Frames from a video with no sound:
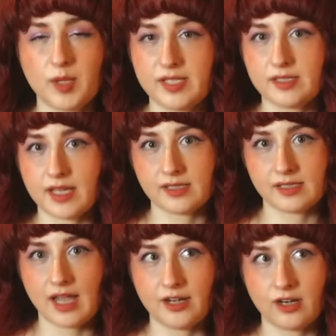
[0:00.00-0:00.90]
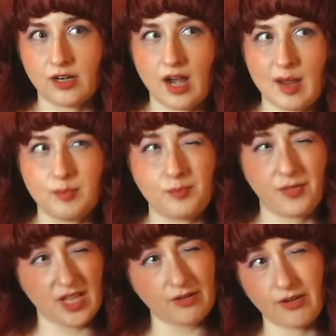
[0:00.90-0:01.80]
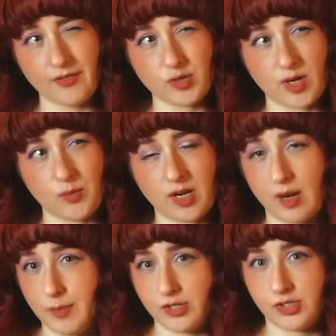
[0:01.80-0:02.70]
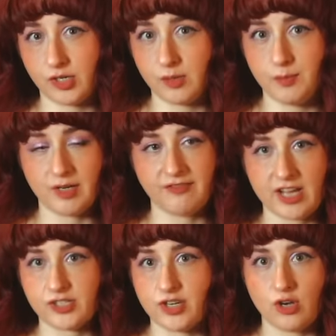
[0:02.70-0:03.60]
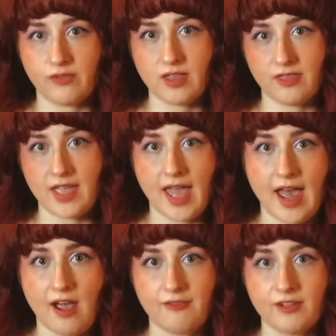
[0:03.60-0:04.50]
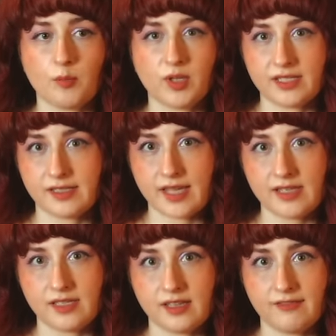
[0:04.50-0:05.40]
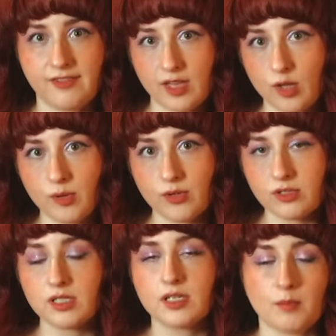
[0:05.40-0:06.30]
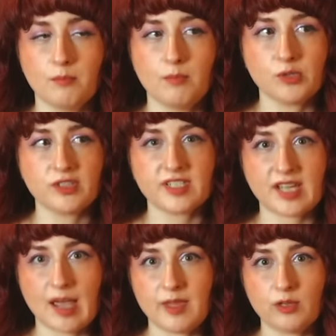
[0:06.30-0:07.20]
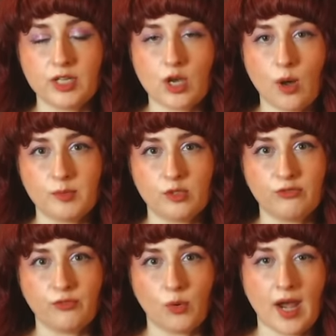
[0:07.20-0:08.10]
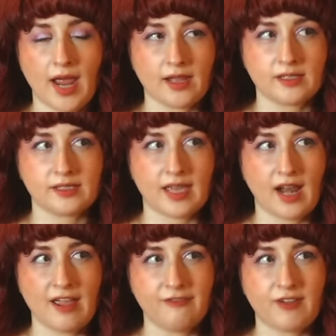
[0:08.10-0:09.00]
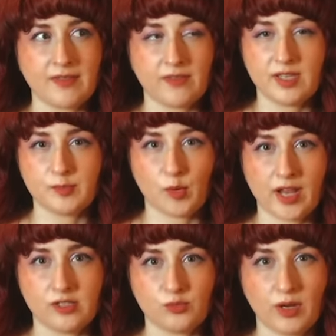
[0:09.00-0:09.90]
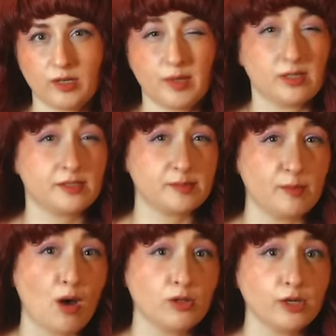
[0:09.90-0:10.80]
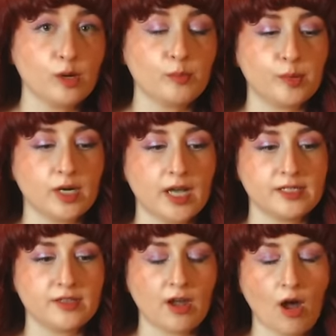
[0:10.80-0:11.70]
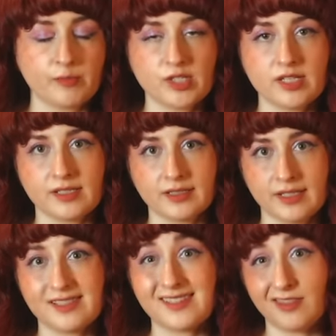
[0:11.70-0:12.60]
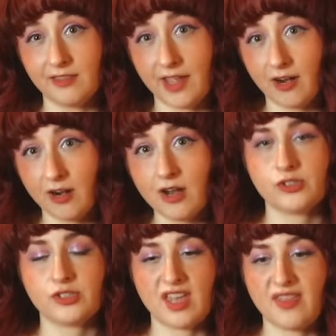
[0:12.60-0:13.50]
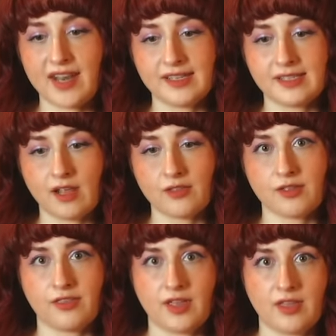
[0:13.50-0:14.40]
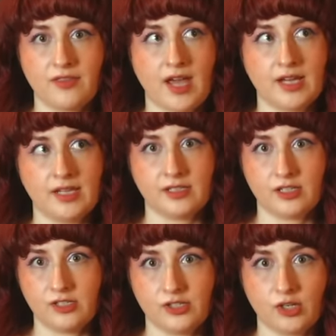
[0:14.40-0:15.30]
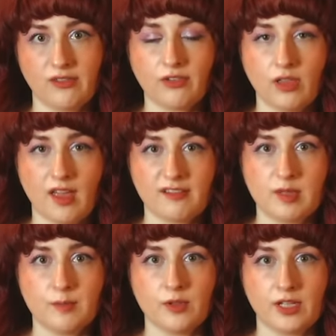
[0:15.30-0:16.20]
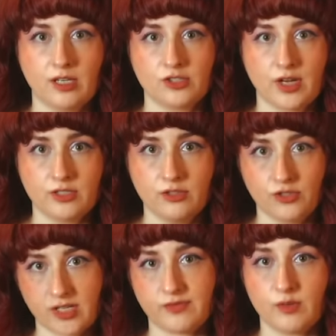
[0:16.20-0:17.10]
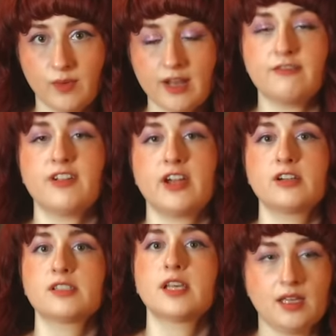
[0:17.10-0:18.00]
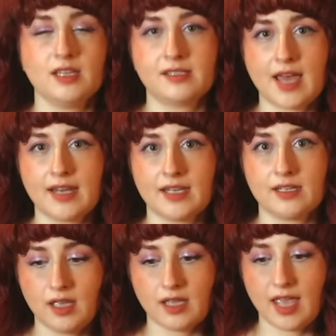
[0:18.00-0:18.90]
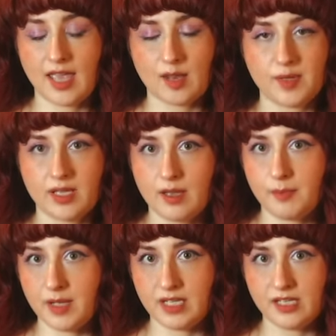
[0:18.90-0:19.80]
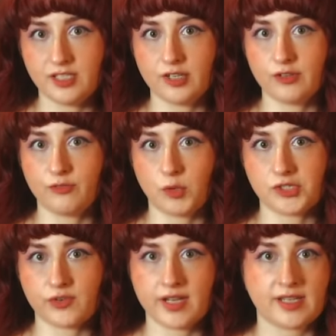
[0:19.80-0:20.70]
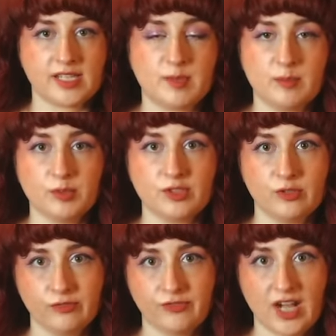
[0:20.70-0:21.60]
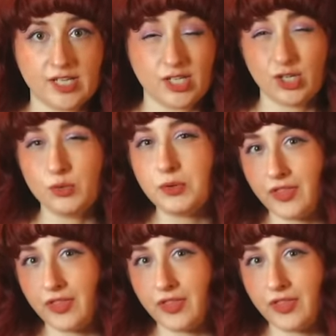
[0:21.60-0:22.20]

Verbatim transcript: Places like Cider, I think Forever 21, I'm not sure, but Fashion Nova, they have plus sizes available. Most of the time they only go up to 4X, and I find that these brands run a bit smaller, but the option is at least there. And that is another thing that is a concern for a lot of people that are trying to dress for Ren Fairs, is that it can be a bit easier for straight size people to find cute